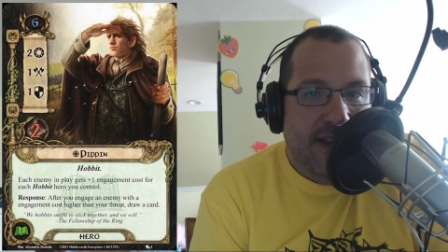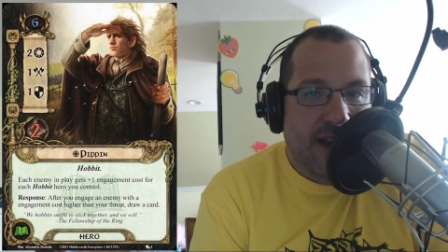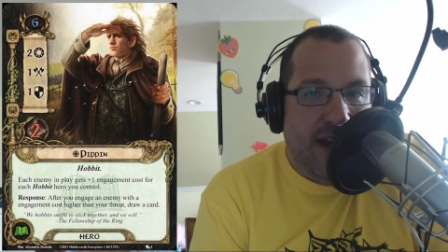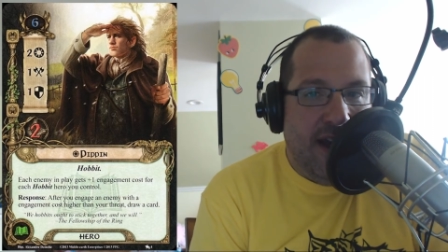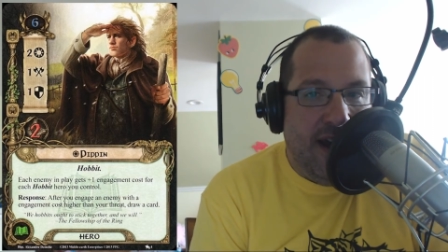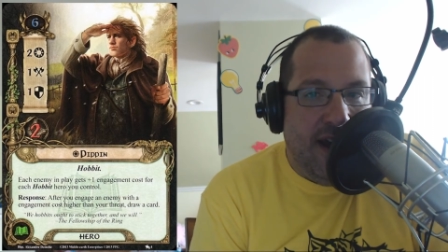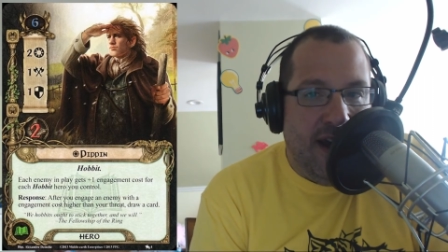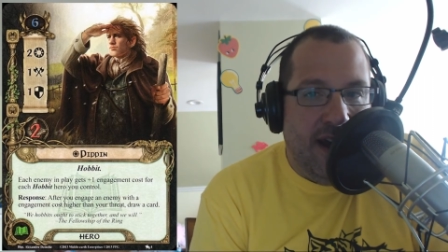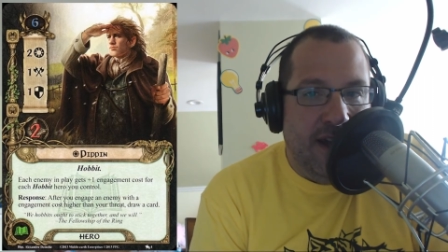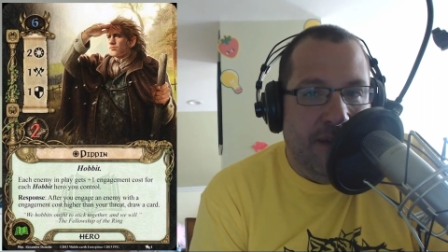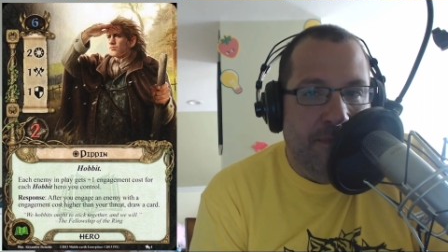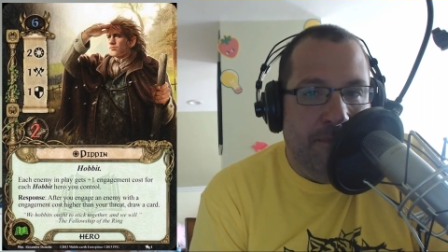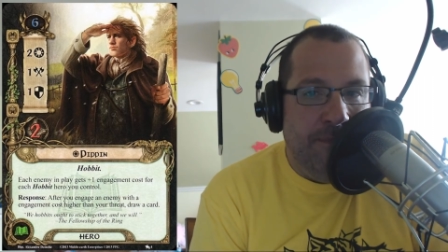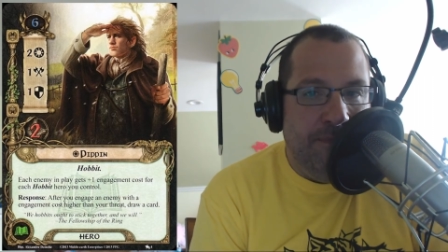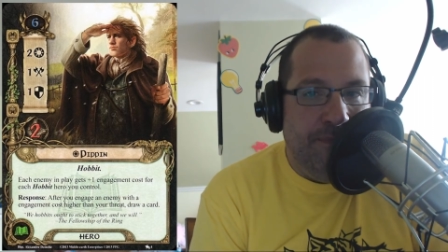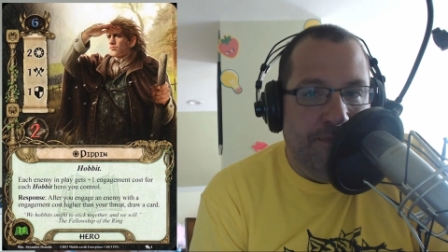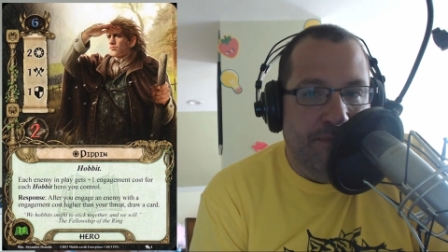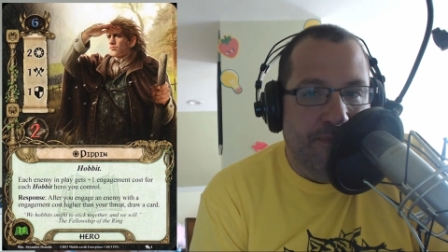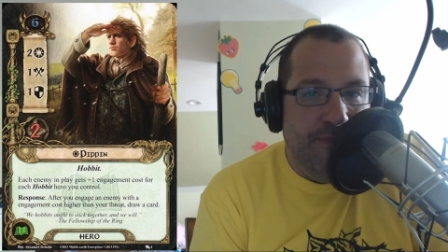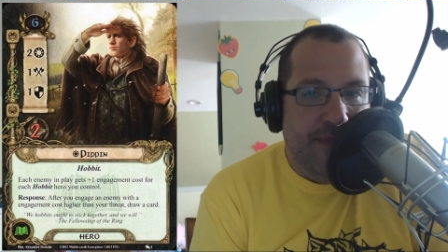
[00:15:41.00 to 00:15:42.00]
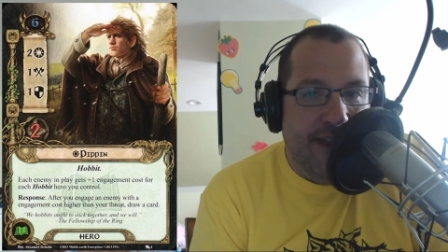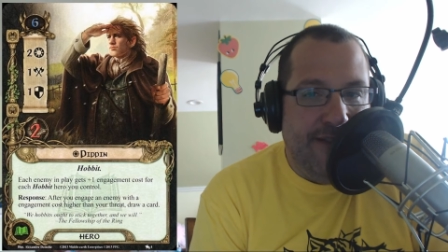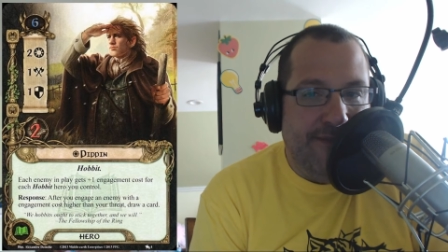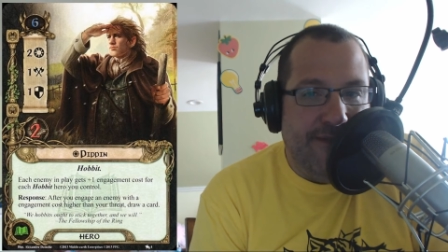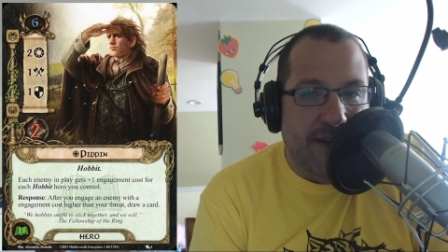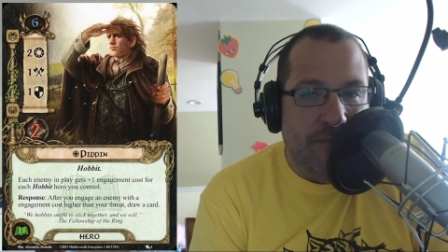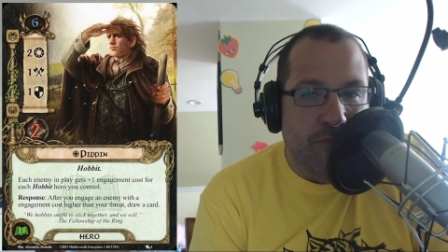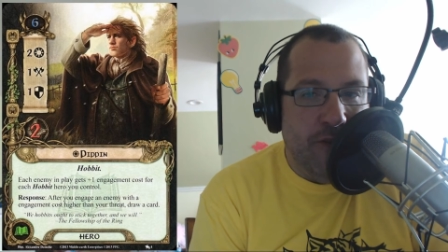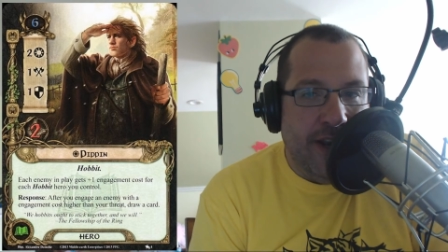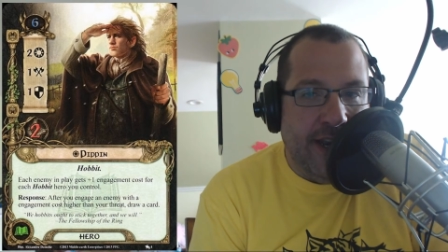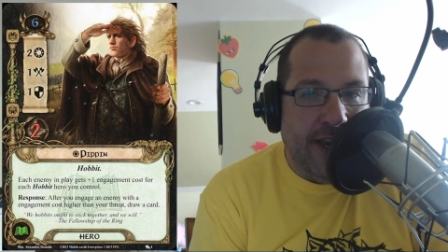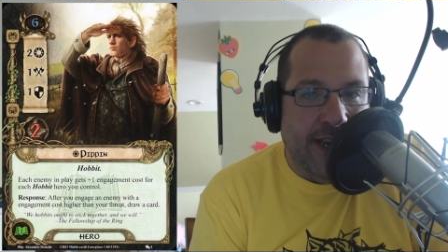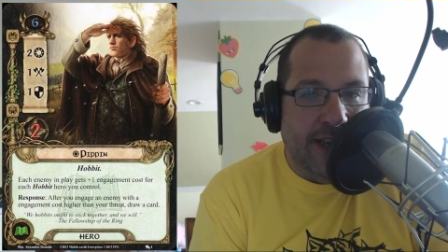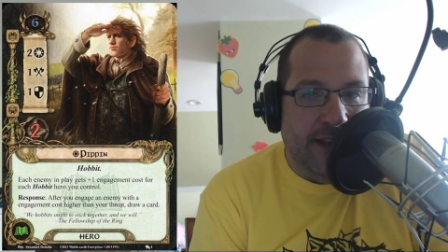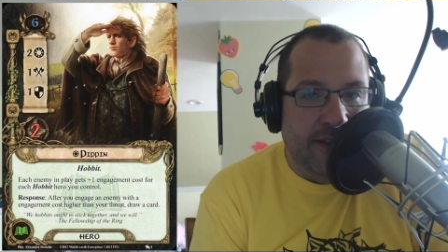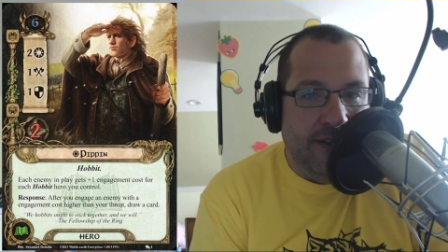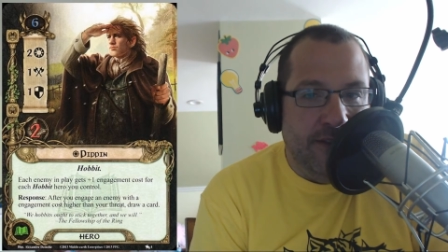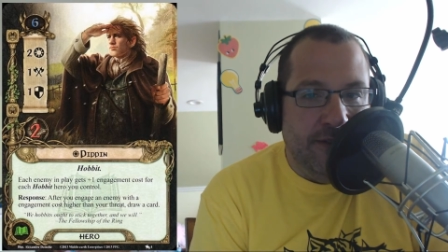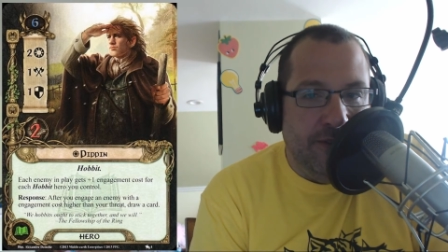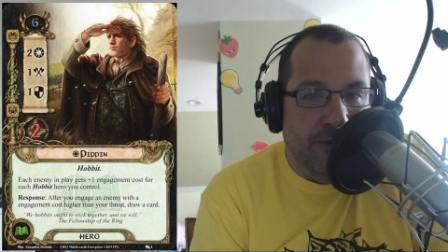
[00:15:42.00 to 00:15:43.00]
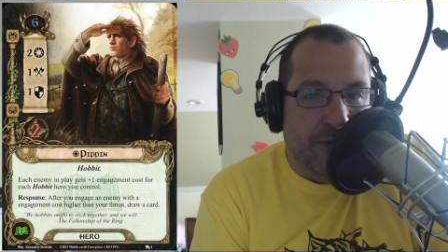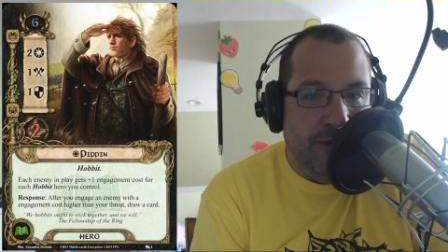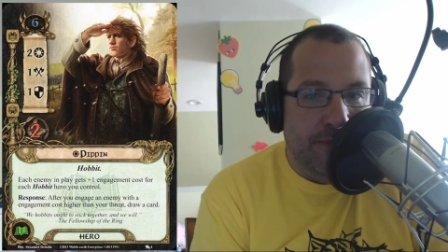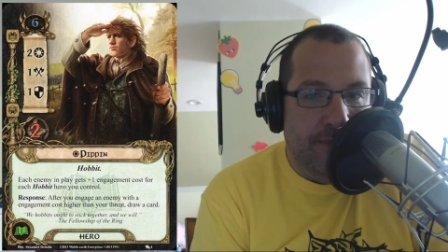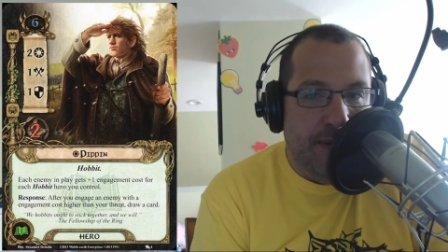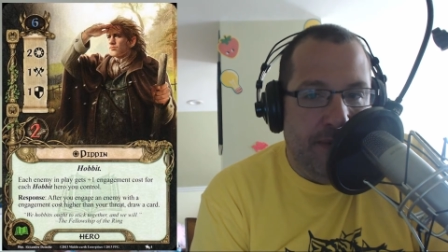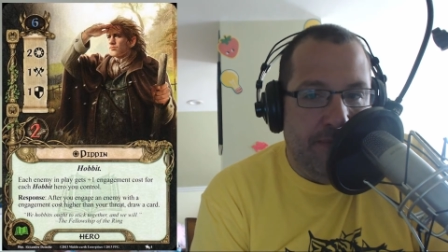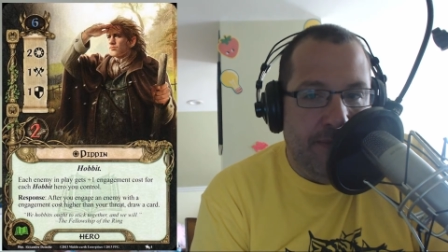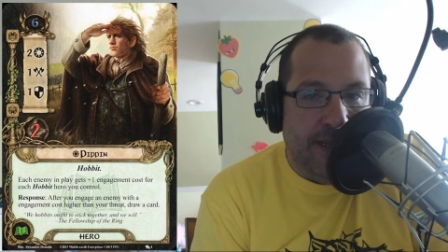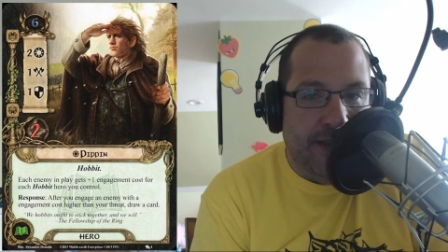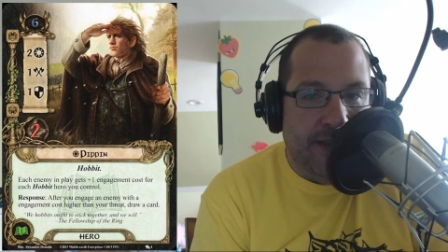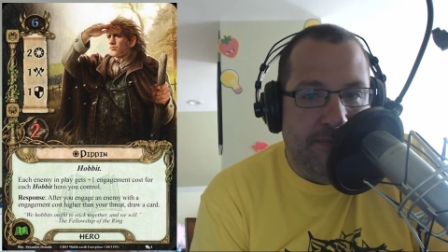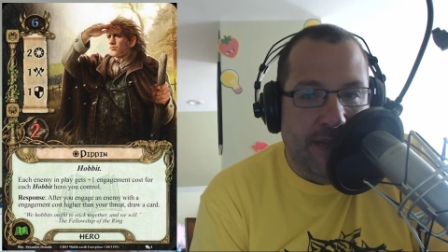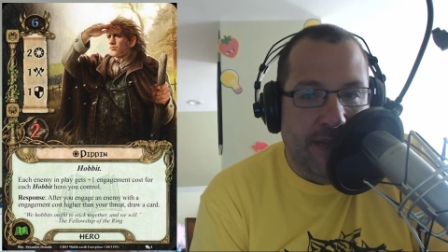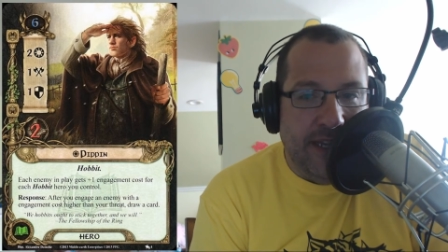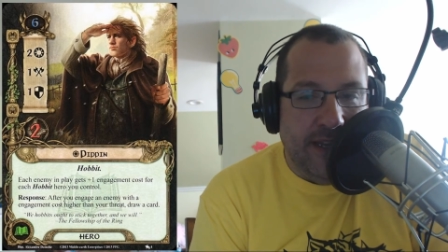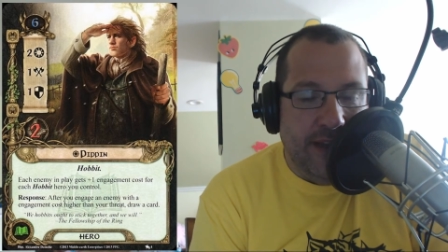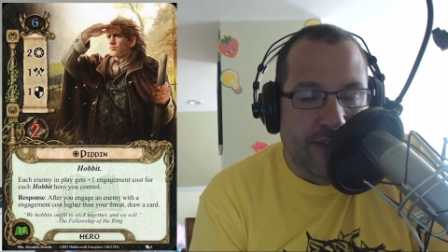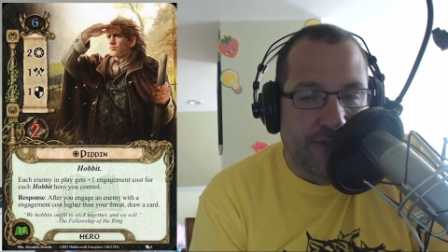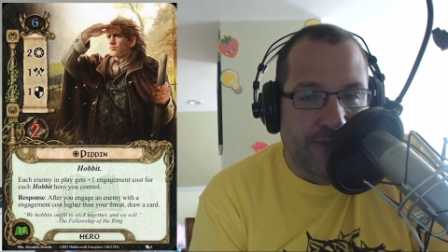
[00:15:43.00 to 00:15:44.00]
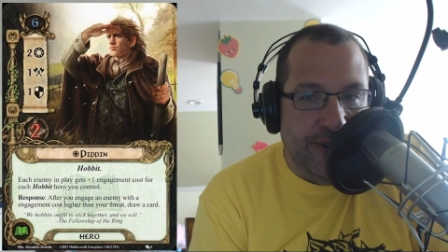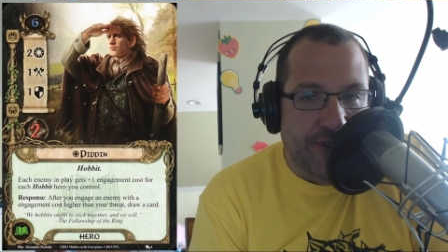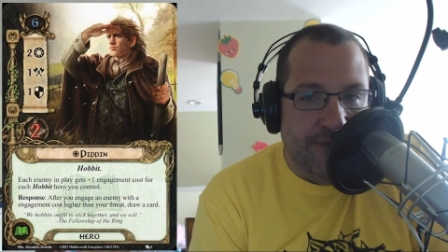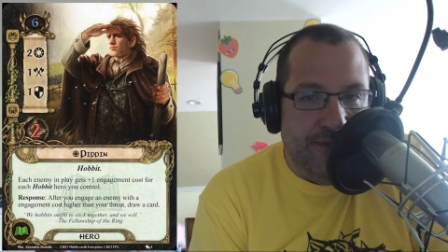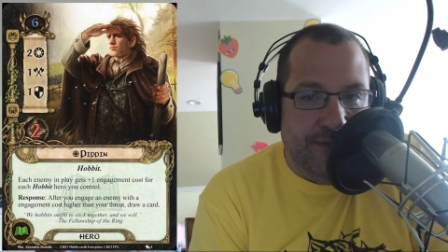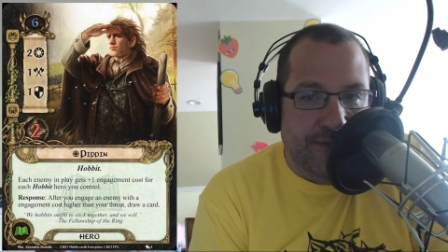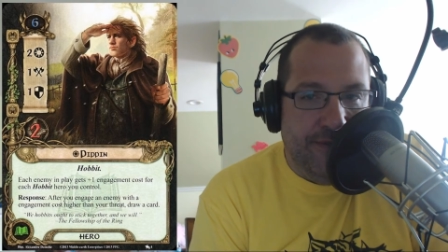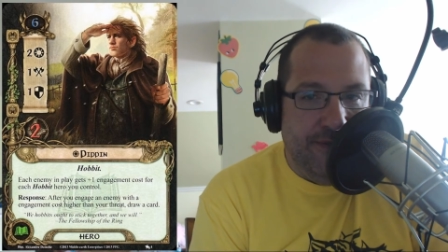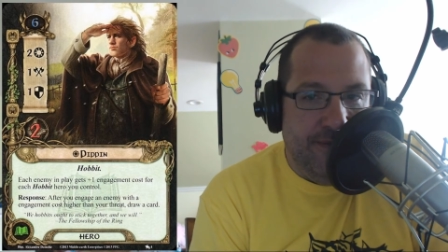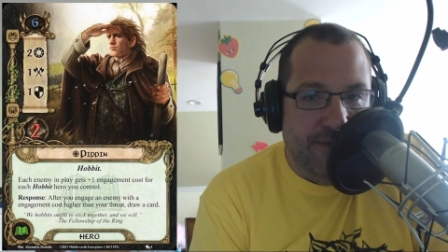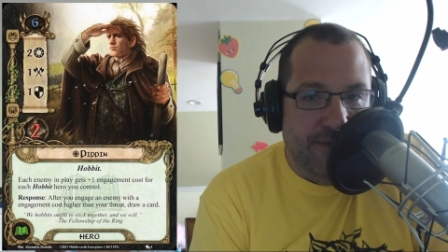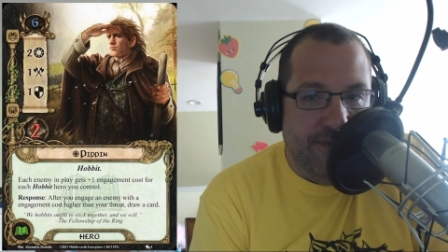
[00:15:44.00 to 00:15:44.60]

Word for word: Um, if I'm running Lore Pippin because of